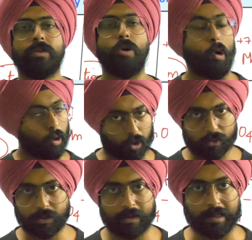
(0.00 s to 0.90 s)
all
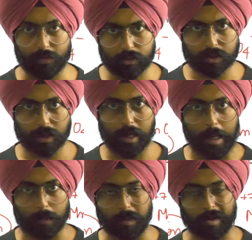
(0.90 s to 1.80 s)
of your doubts
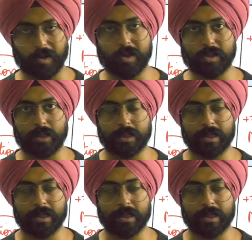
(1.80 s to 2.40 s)
because this